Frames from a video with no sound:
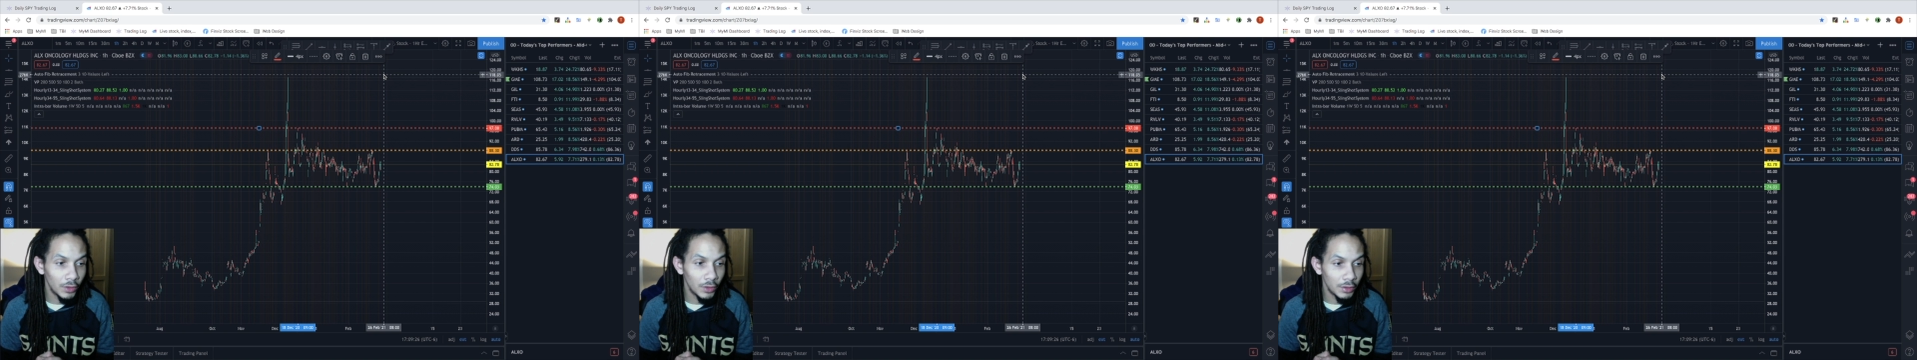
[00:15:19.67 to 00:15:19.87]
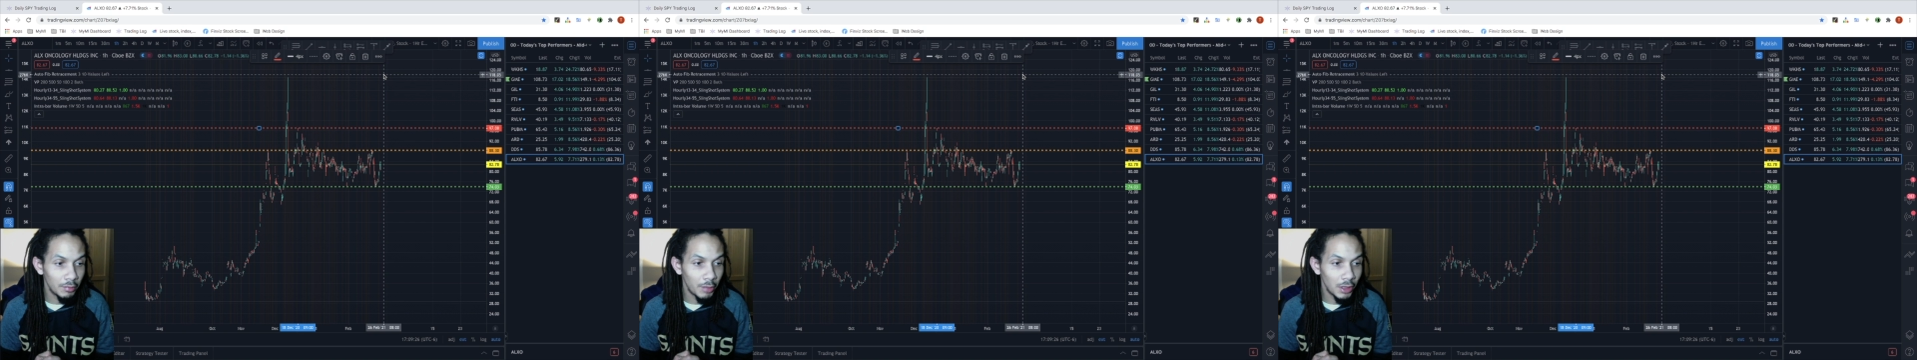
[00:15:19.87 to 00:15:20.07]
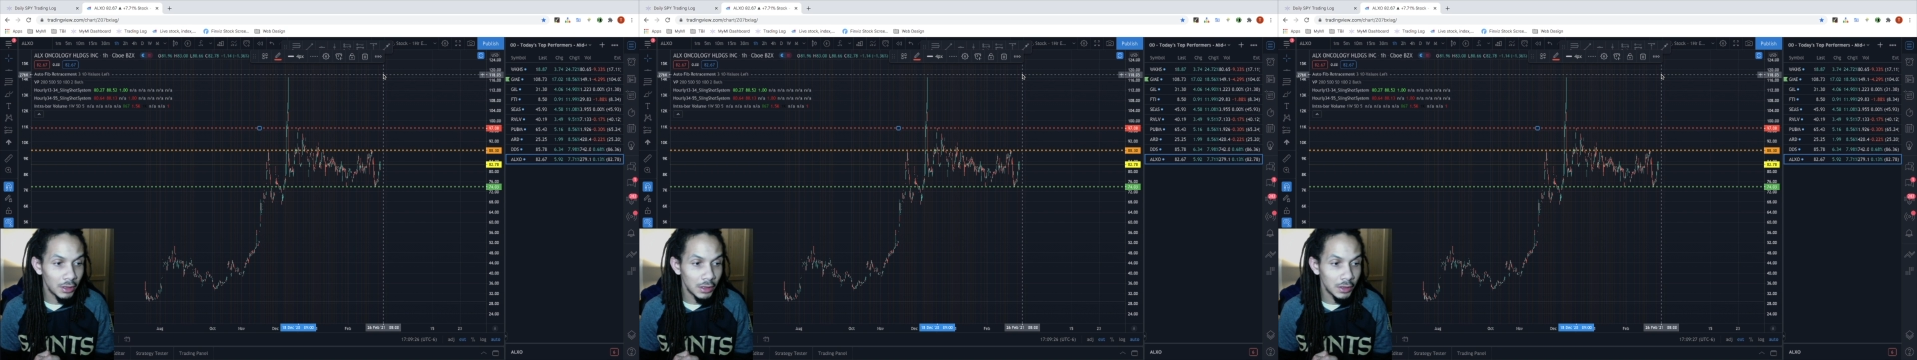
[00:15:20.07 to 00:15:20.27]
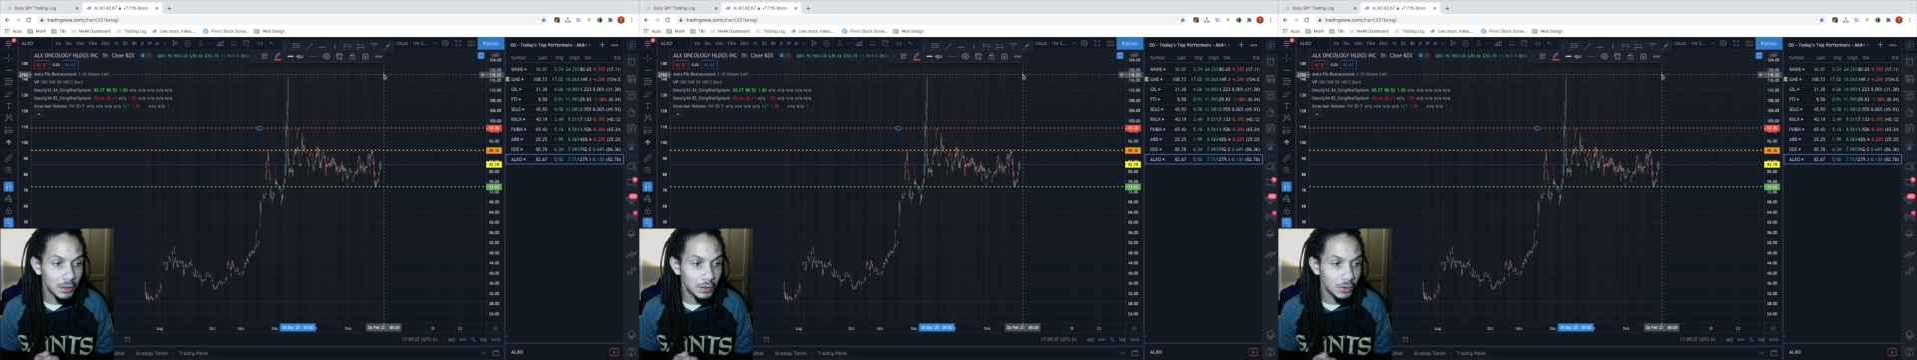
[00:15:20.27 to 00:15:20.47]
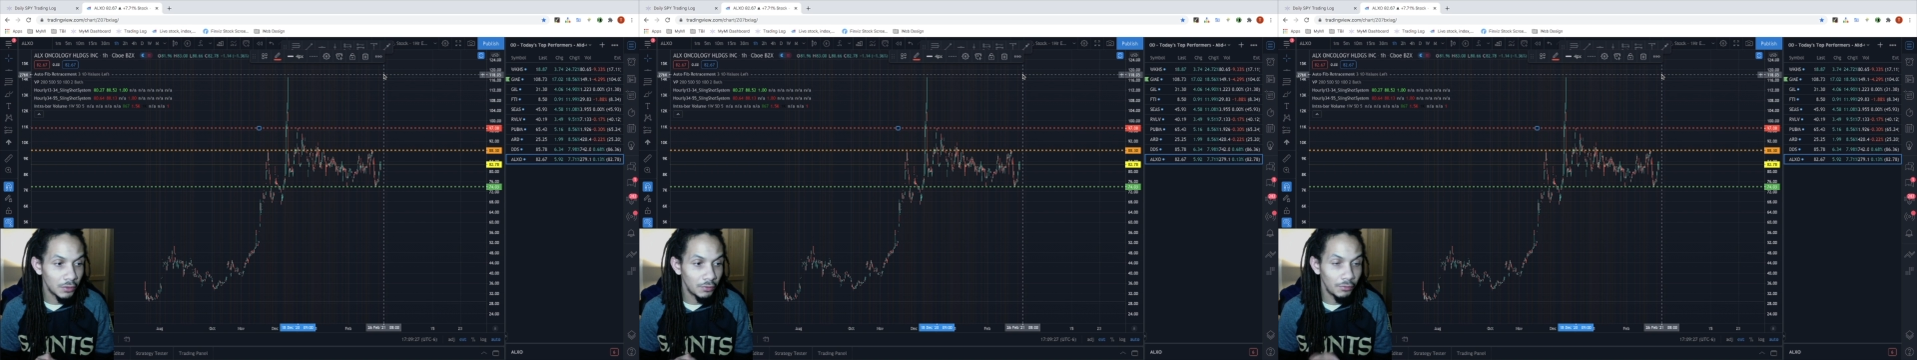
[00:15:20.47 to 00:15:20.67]
to pay attention
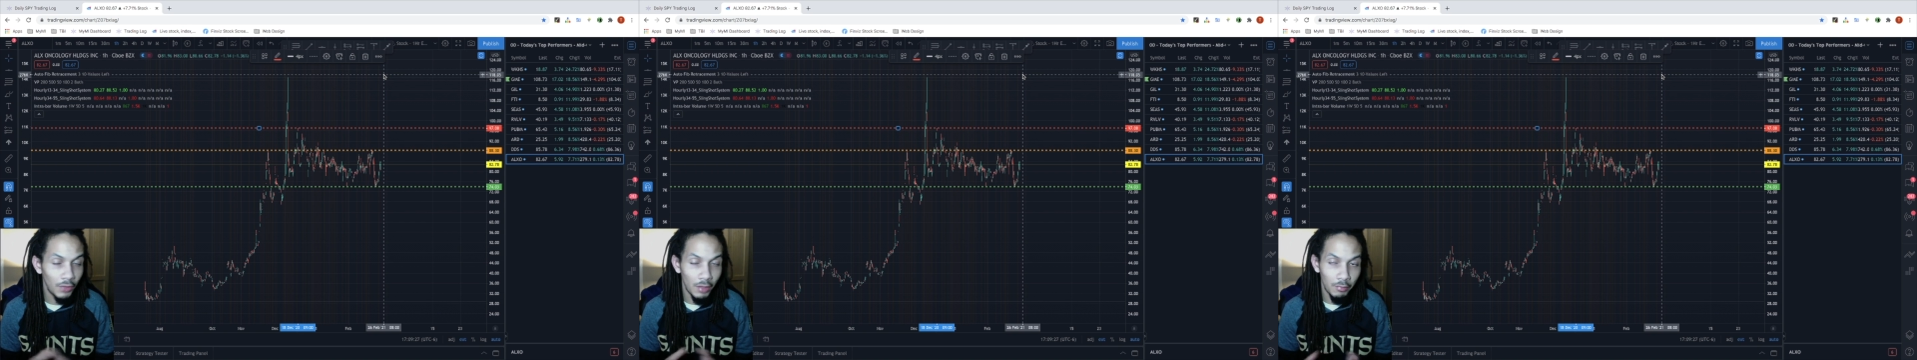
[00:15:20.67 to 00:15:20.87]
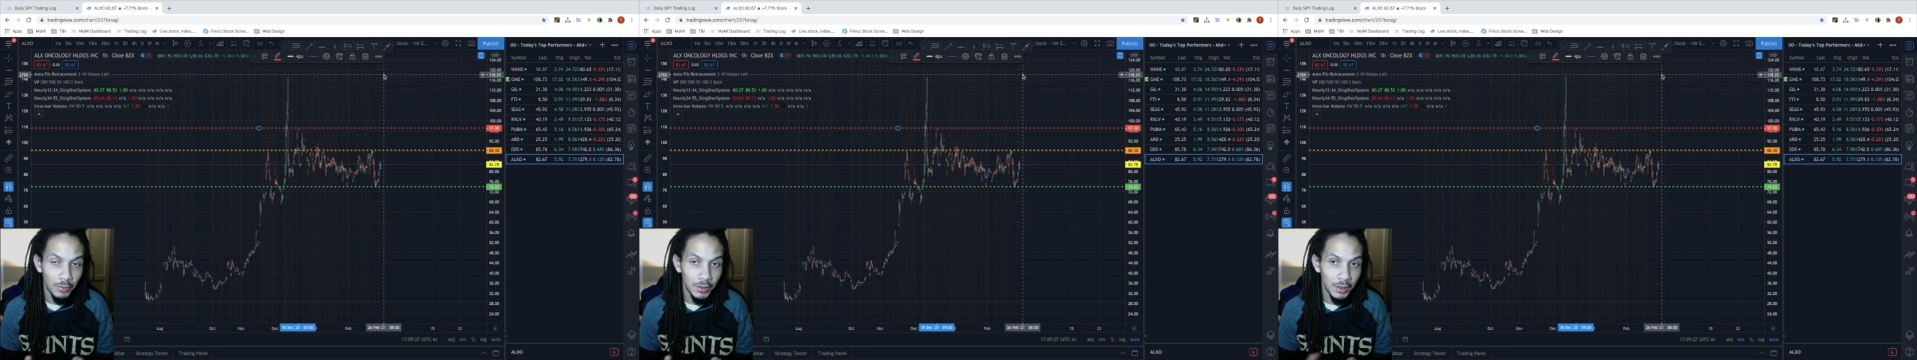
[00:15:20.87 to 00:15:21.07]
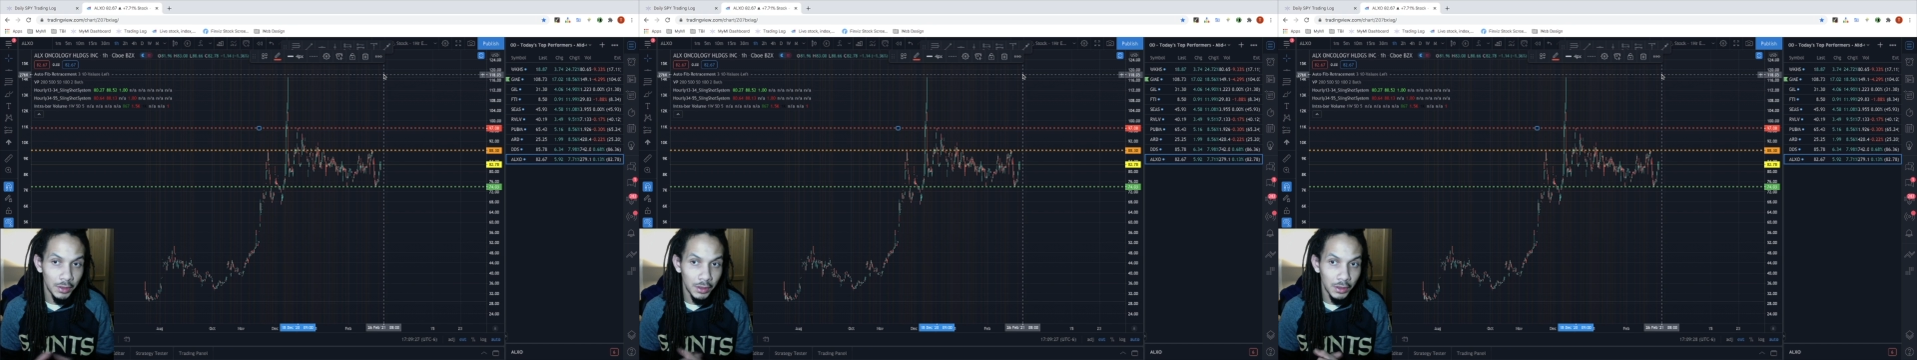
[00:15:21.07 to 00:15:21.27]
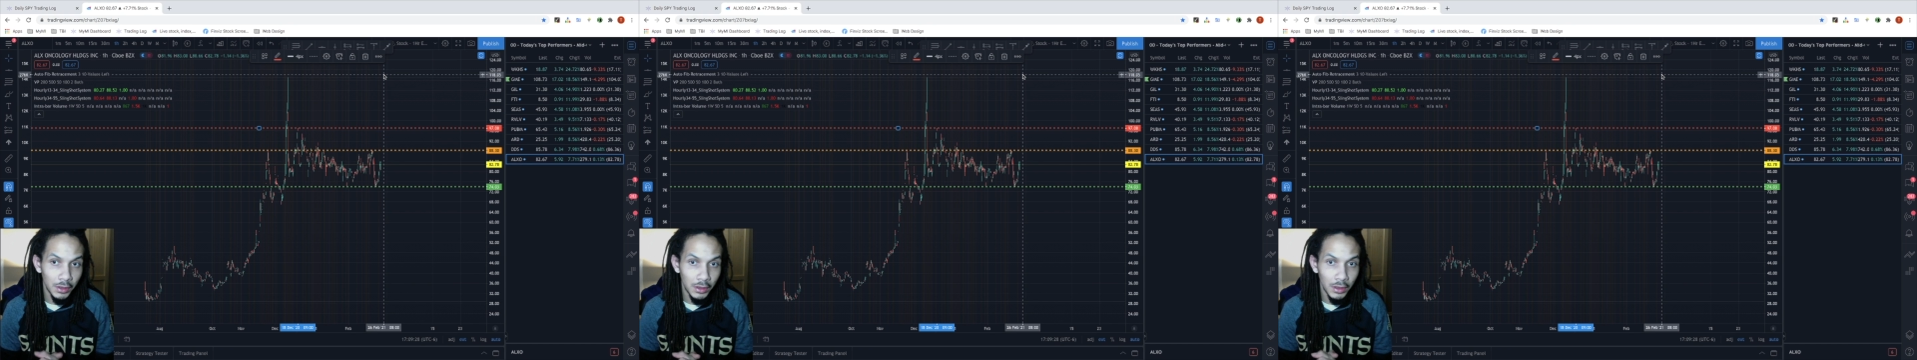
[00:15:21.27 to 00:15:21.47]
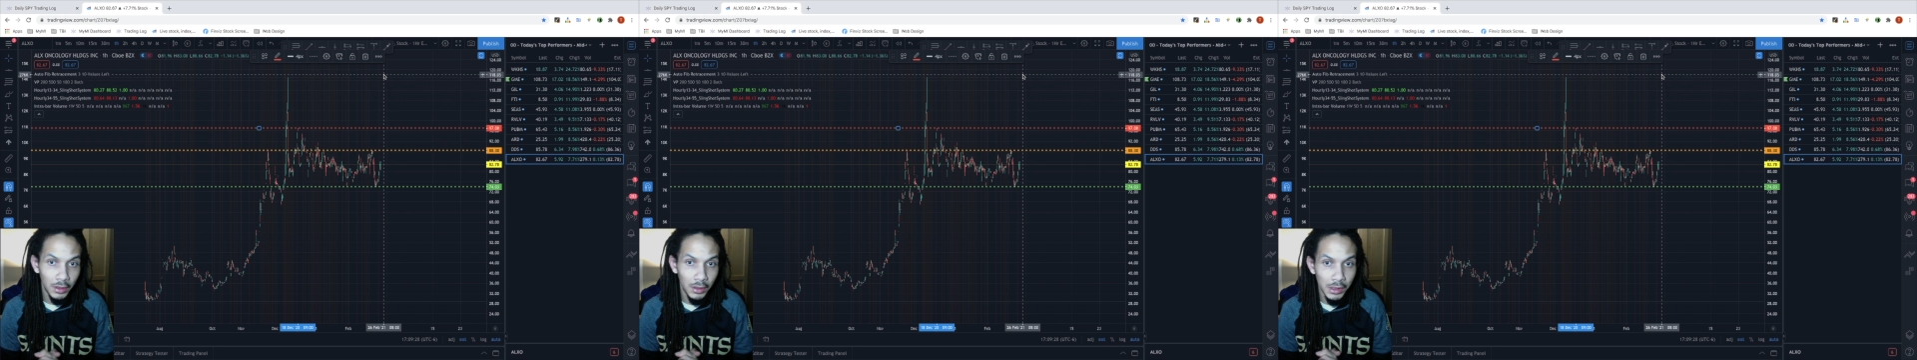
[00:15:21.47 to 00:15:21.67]
to if you have positions
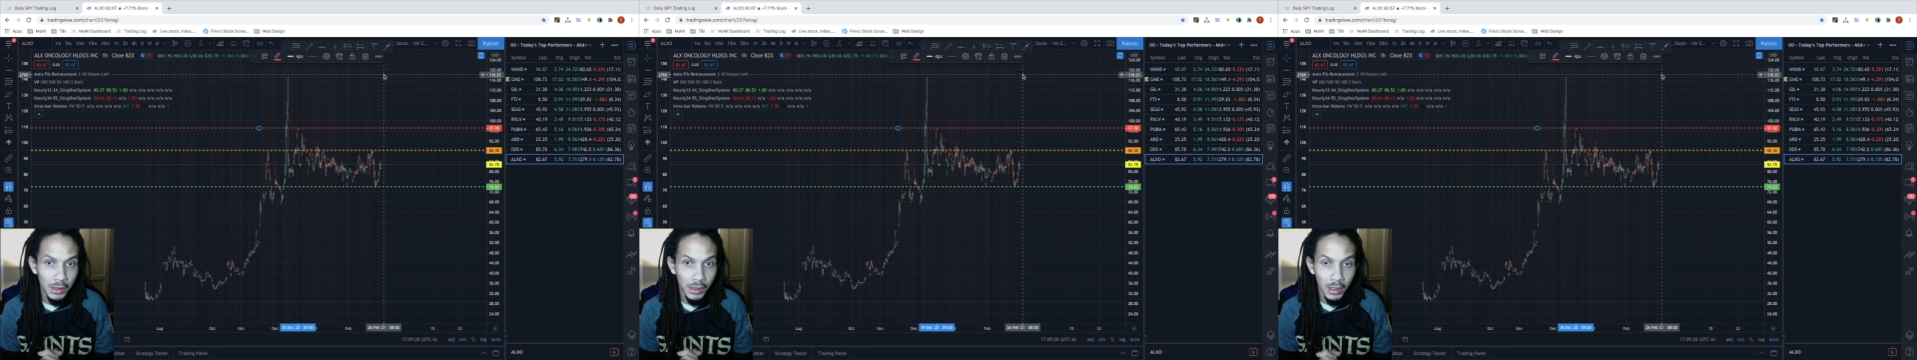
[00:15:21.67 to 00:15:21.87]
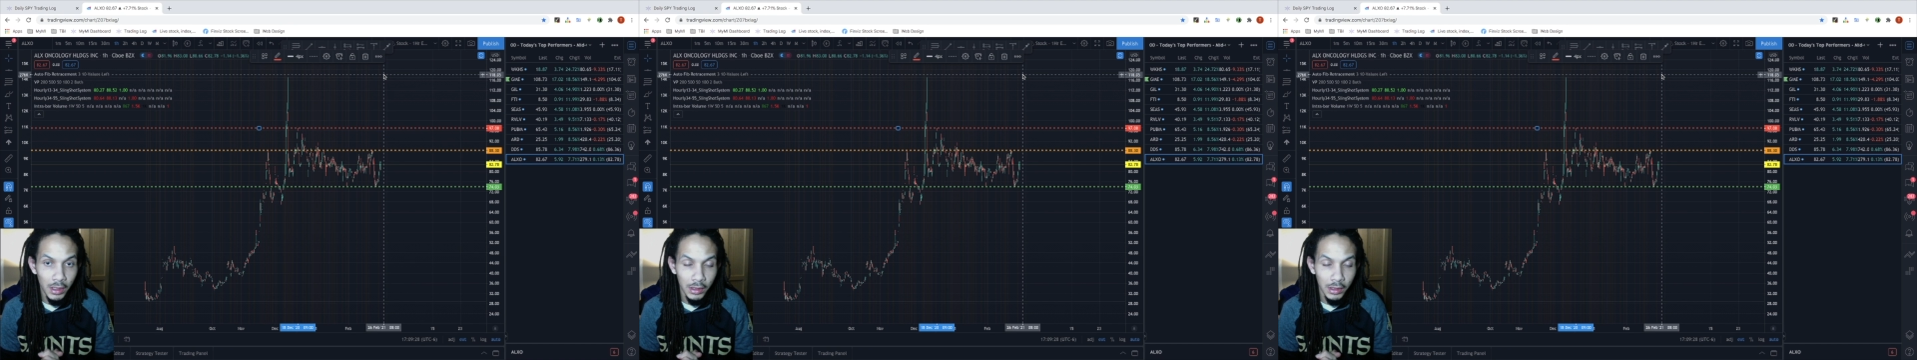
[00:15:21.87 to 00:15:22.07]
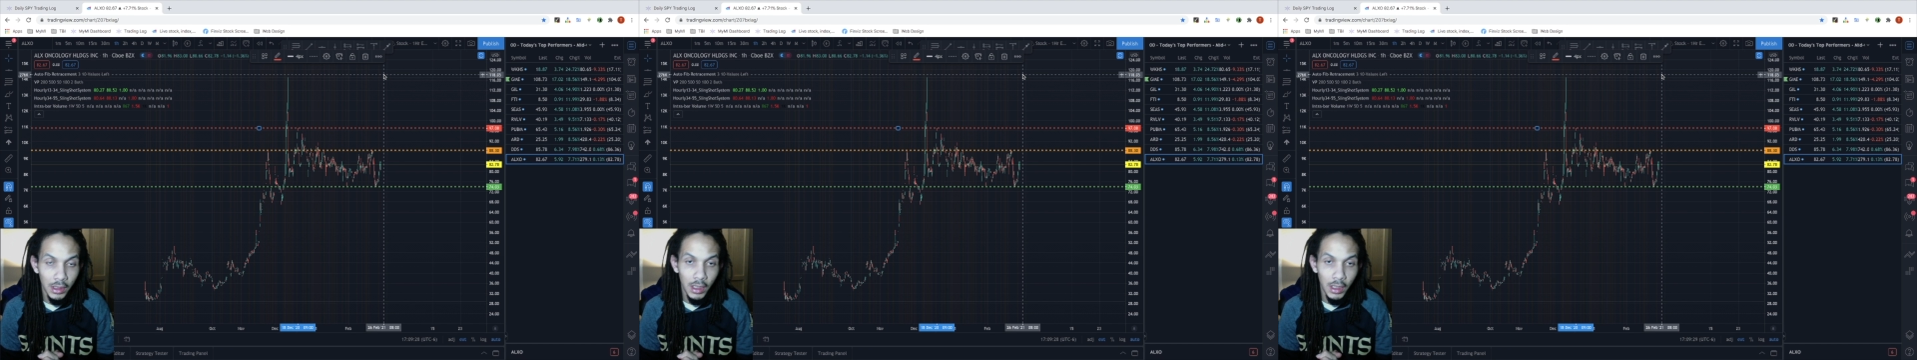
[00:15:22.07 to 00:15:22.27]
in these stocks,